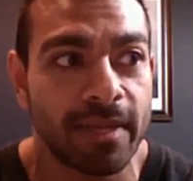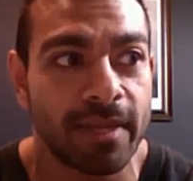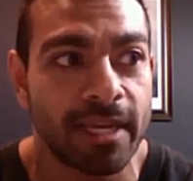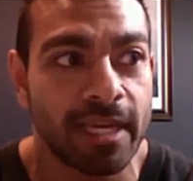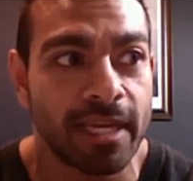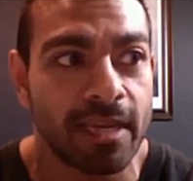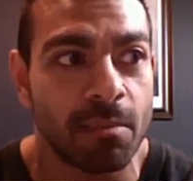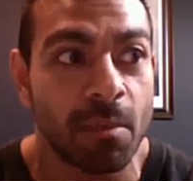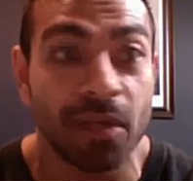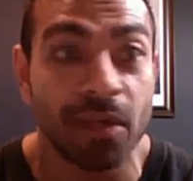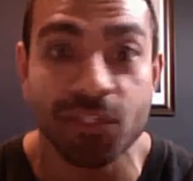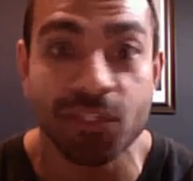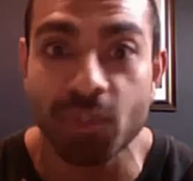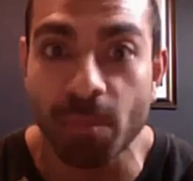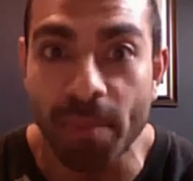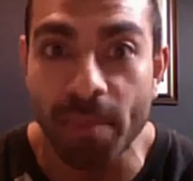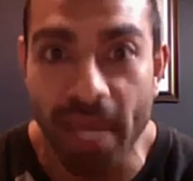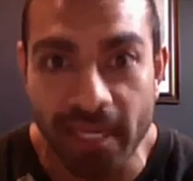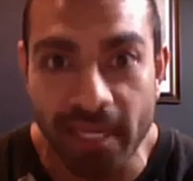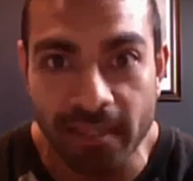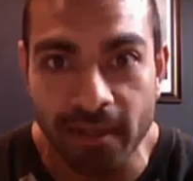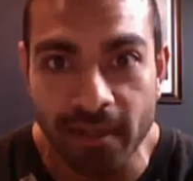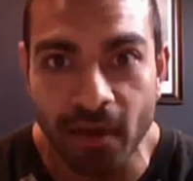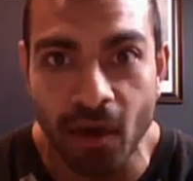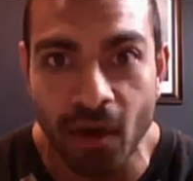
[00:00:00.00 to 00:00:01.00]
in Muscle
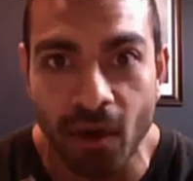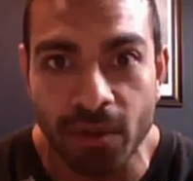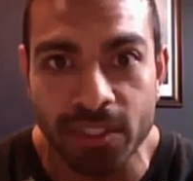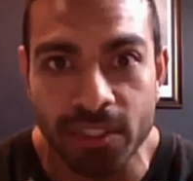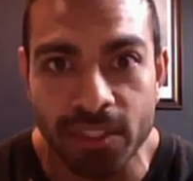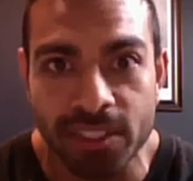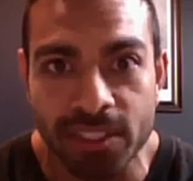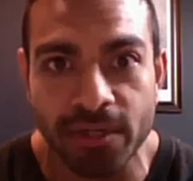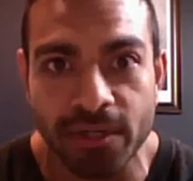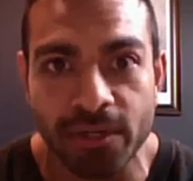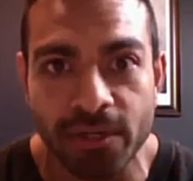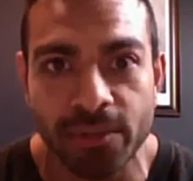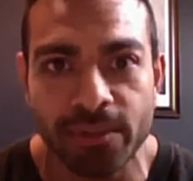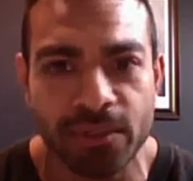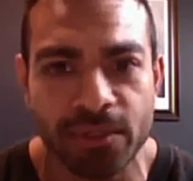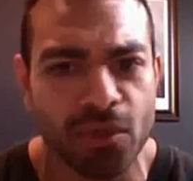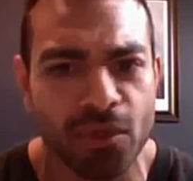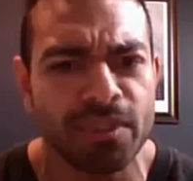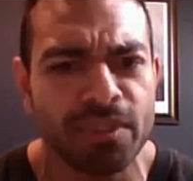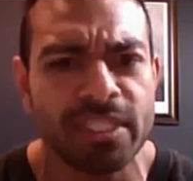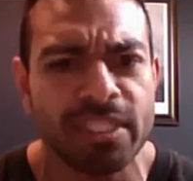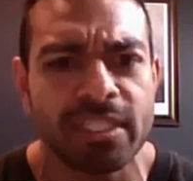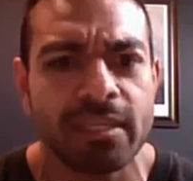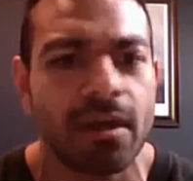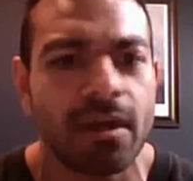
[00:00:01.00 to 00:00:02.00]
Mania also, and all
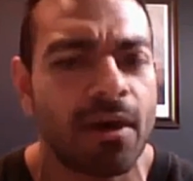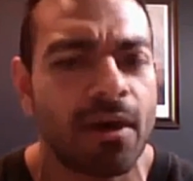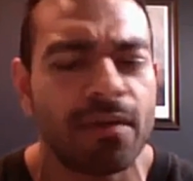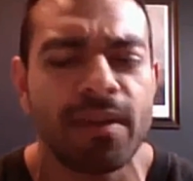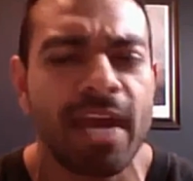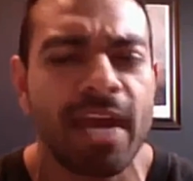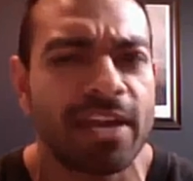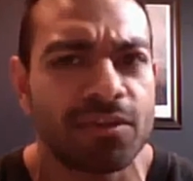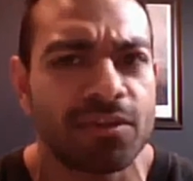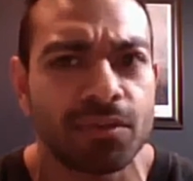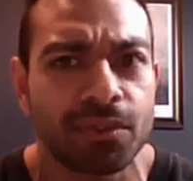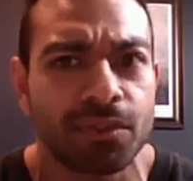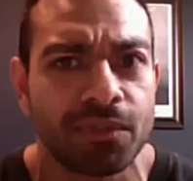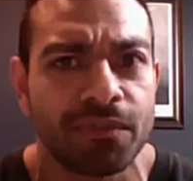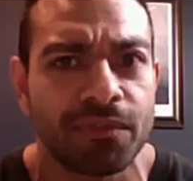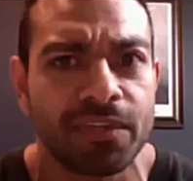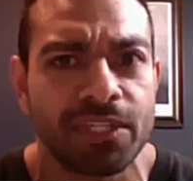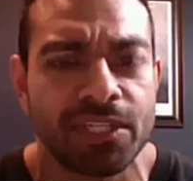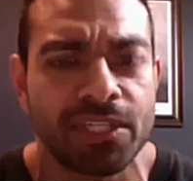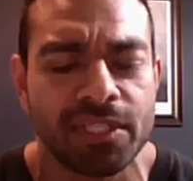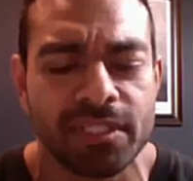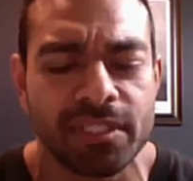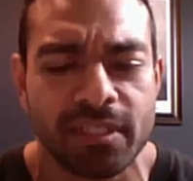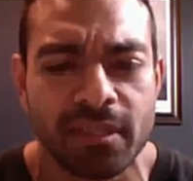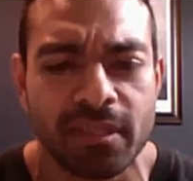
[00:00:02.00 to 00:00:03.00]
these natural
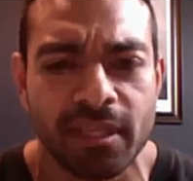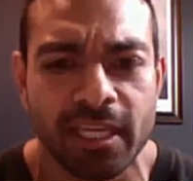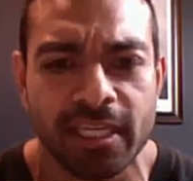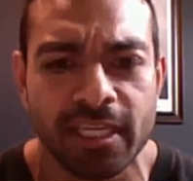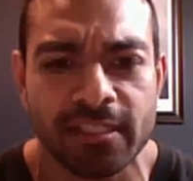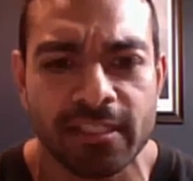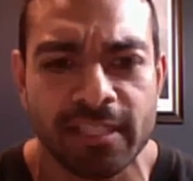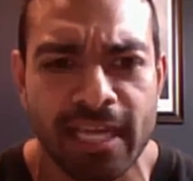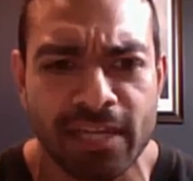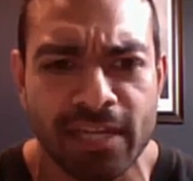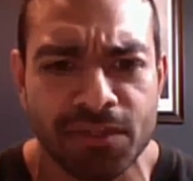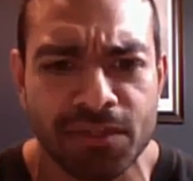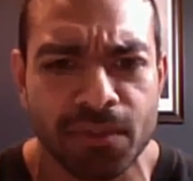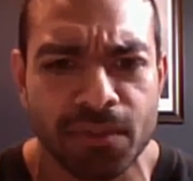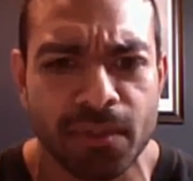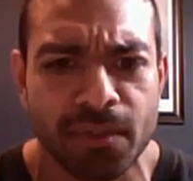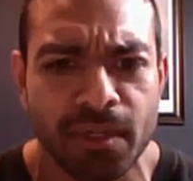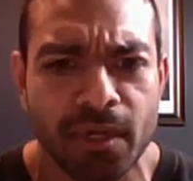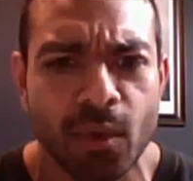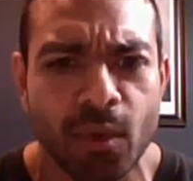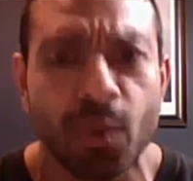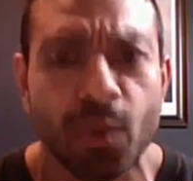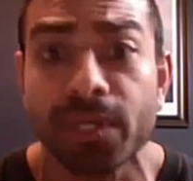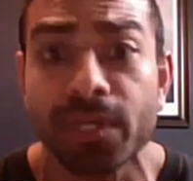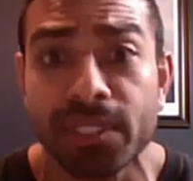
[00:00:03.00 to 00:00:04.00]
divisions and things, natural
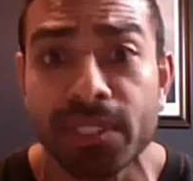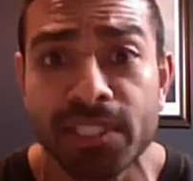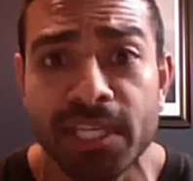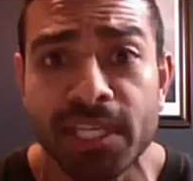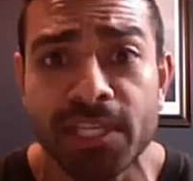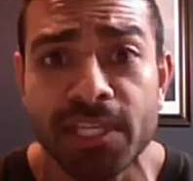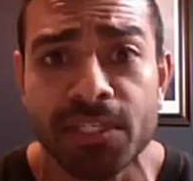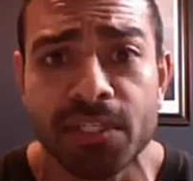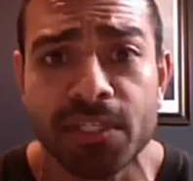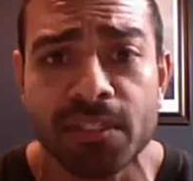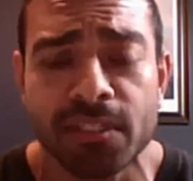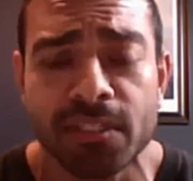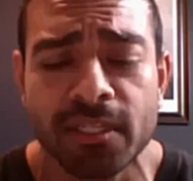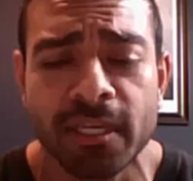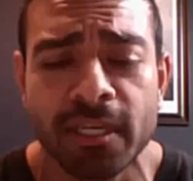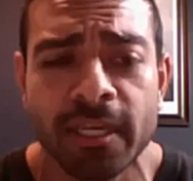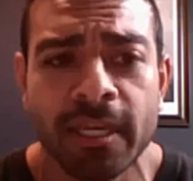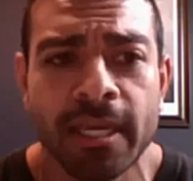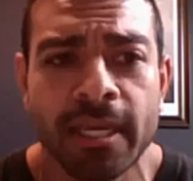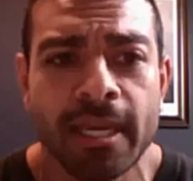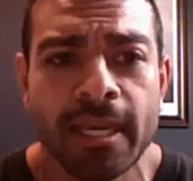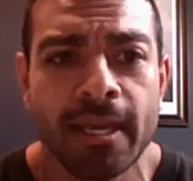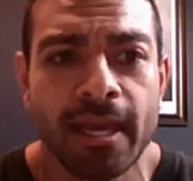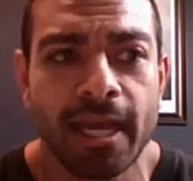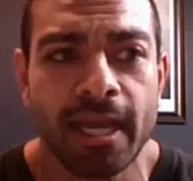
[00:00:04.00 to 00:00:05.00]
organizations.
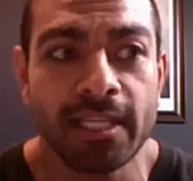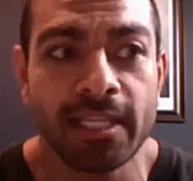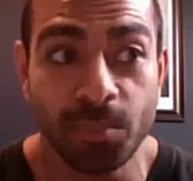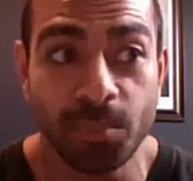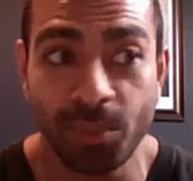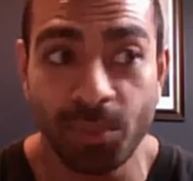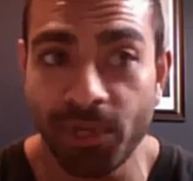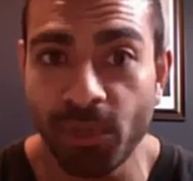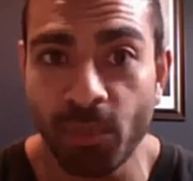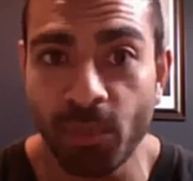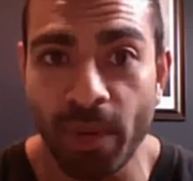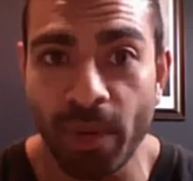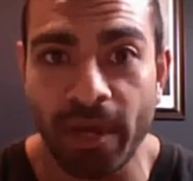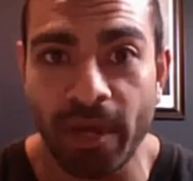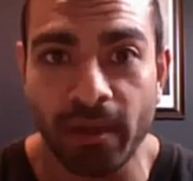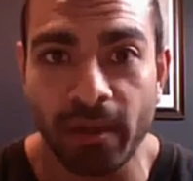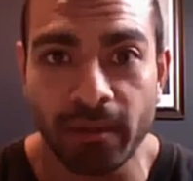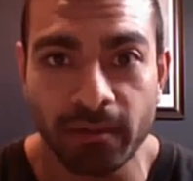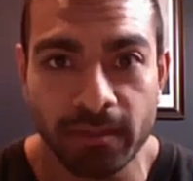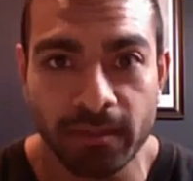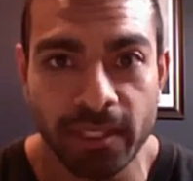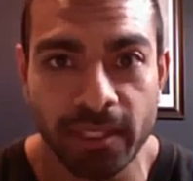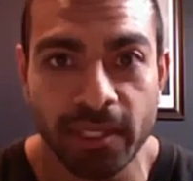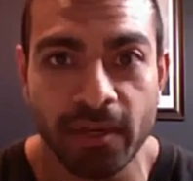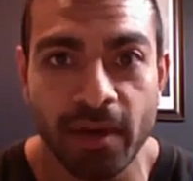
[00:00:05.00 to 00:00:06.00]
I did pretty
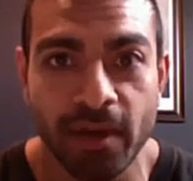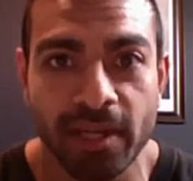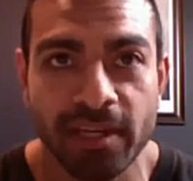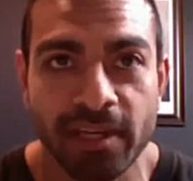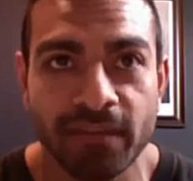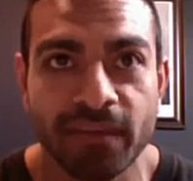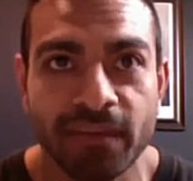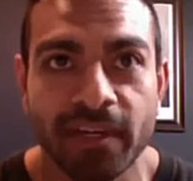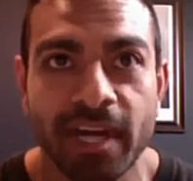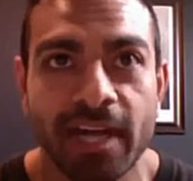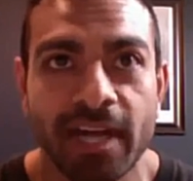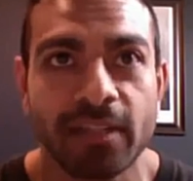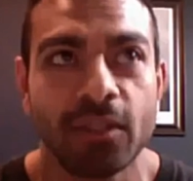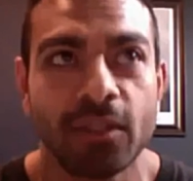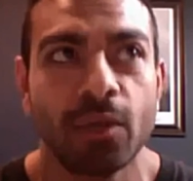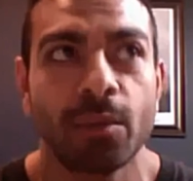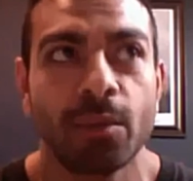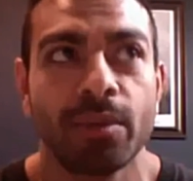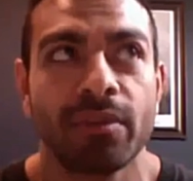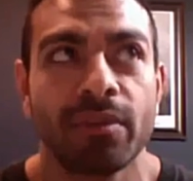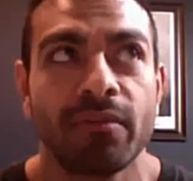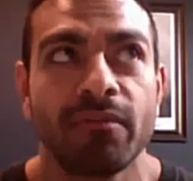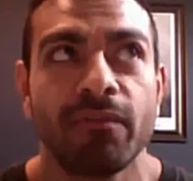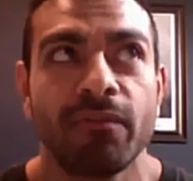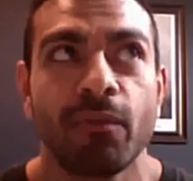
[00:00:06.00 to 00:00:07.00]
well. I never got lower
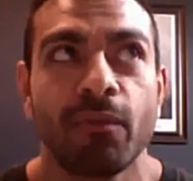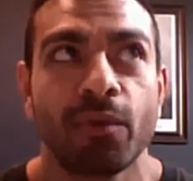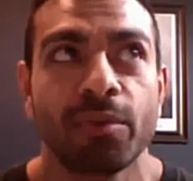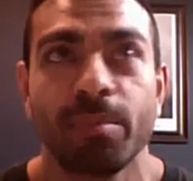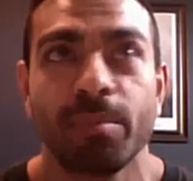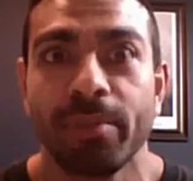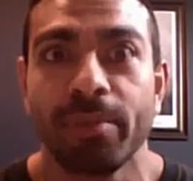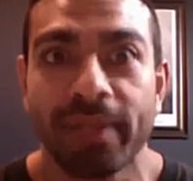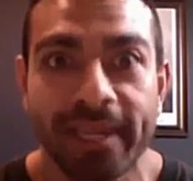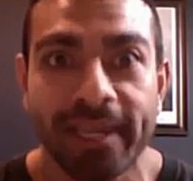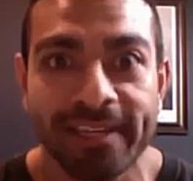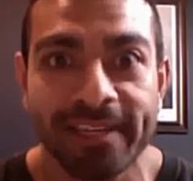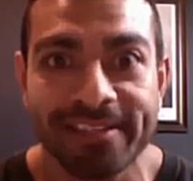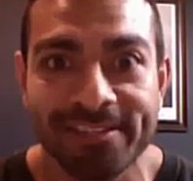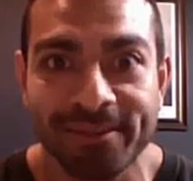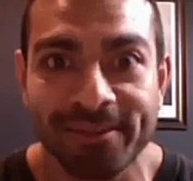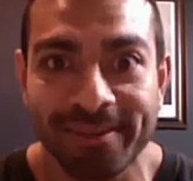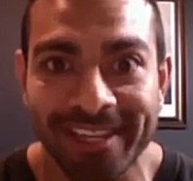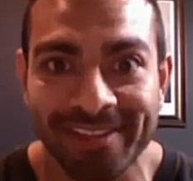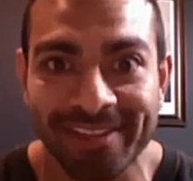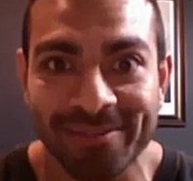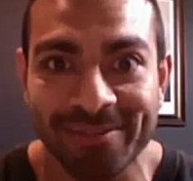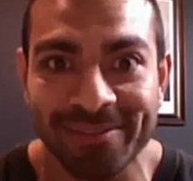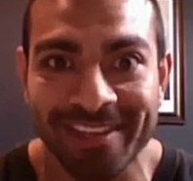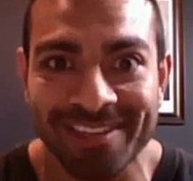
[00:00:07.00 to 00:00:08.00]
than 4th place, so
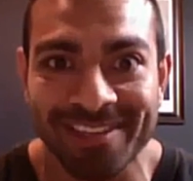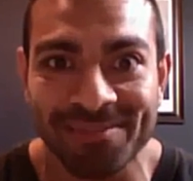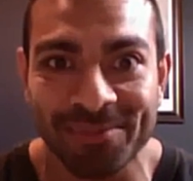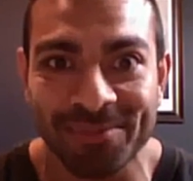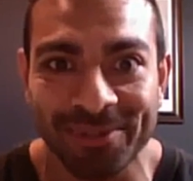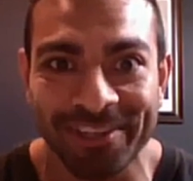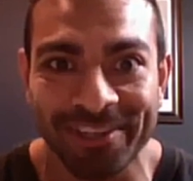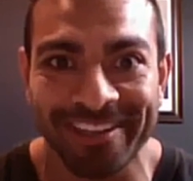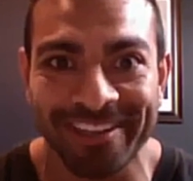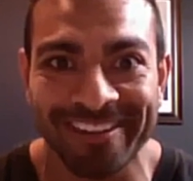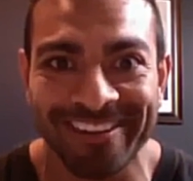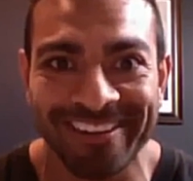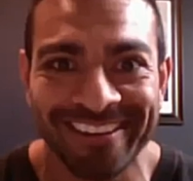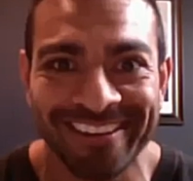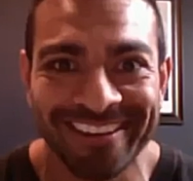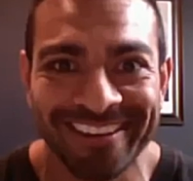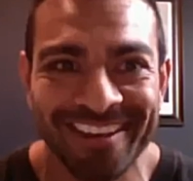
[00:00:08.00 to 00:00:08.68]
that's pretty good.